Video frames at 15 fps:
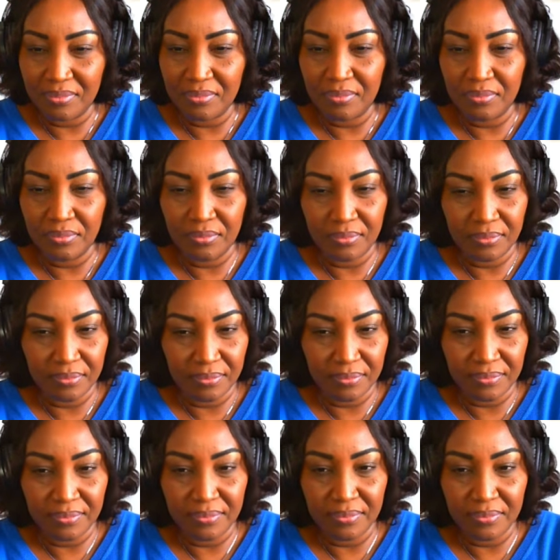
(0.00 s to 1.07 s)

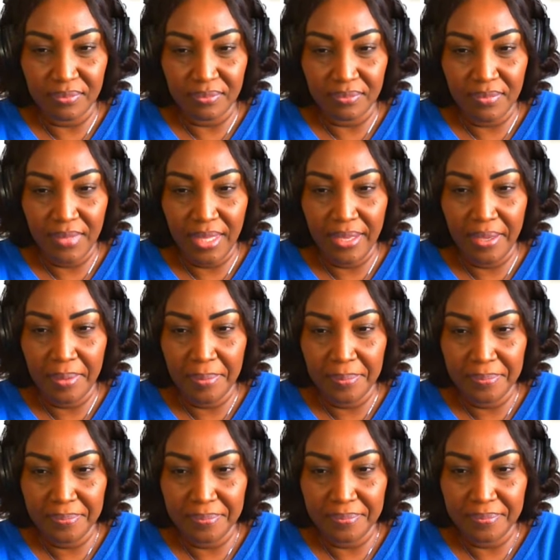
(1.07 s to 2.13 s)

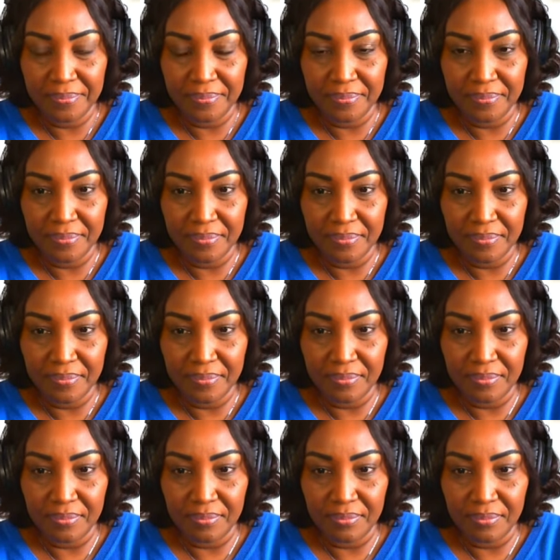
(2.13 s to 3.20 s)

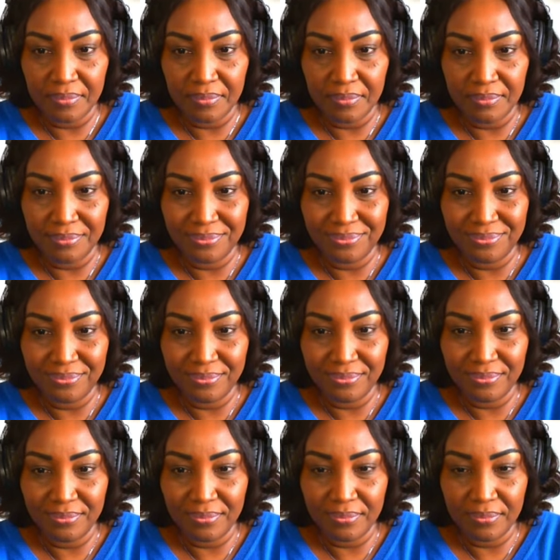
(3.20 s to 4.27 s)
[no speech]